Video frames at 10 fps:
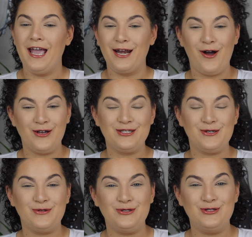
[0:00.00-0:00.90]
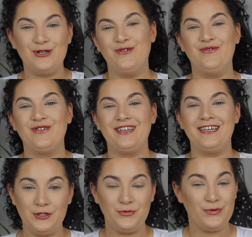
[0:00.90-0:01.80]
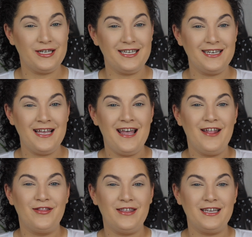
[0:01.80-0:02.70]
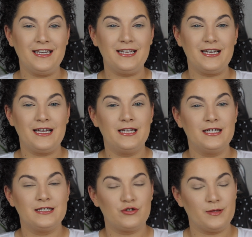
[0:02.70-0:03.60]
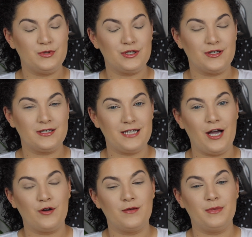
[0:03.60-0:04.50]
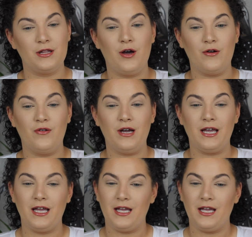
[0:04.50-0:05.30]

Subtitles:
And also don't forget to read the scripture down below.